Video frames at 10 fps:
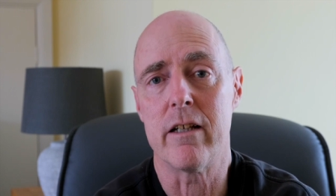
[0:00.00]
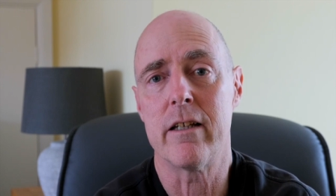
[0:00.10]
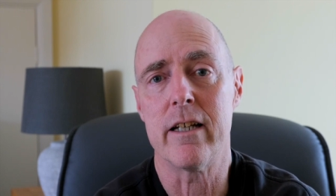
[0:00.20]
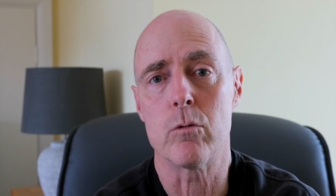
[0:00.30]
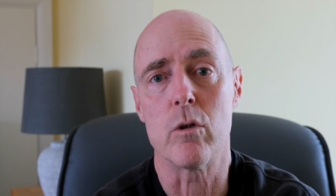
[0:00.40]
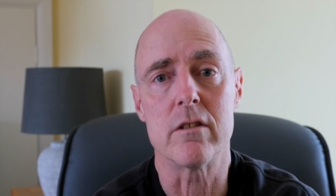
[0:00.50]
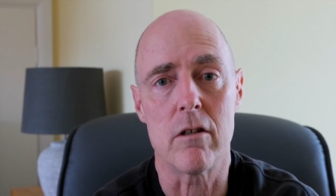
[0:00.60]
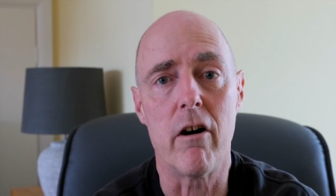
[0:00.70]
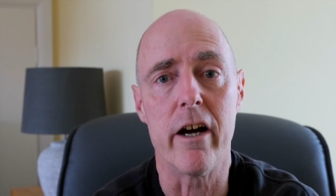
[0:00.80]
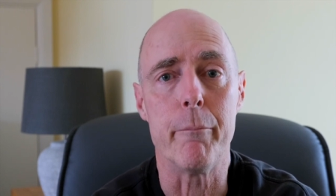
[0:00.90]
guess what
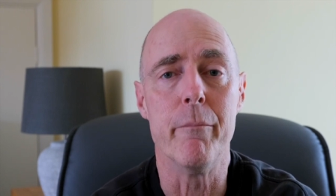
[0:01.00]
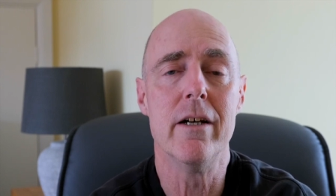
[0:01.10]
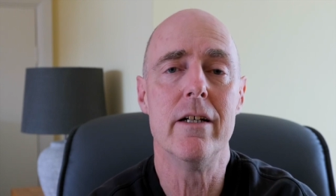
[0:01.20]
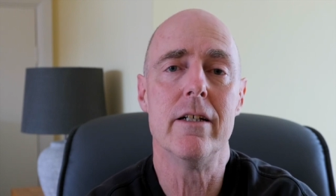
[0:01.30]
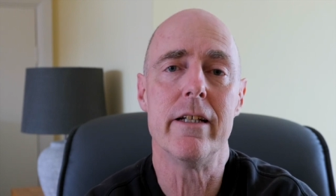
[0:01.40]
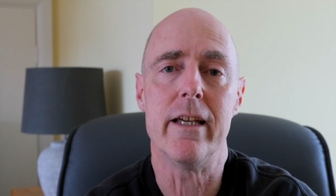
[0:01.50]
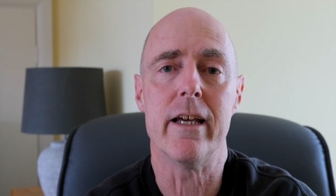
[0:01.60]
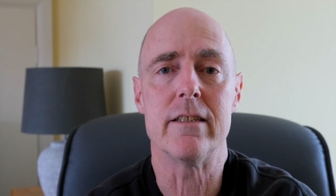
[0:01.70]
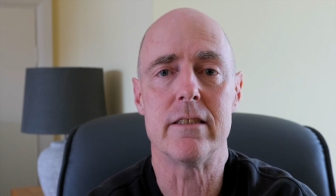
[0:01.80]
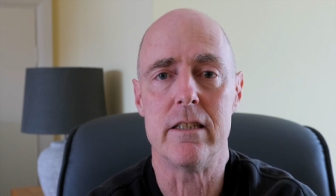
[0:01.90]
time?
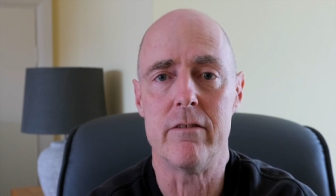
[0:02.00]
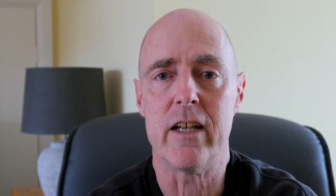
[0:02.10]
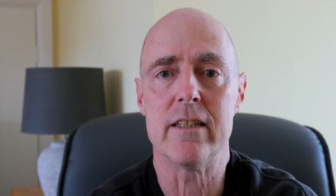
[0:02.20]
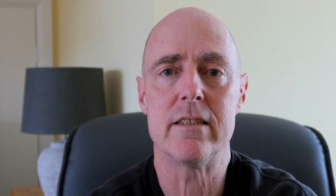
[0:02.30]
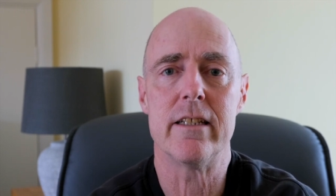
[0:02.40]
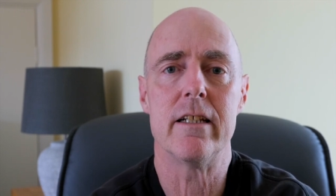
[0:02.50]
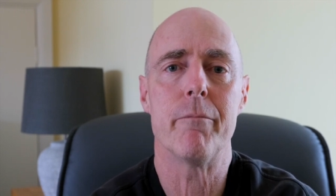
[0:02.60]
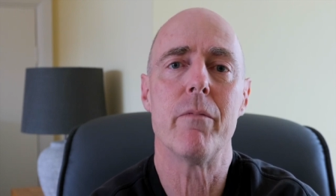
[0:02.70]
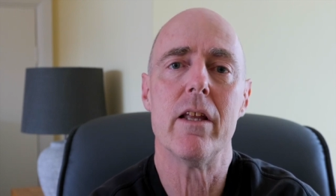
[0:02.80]
Yes, you've guessed it,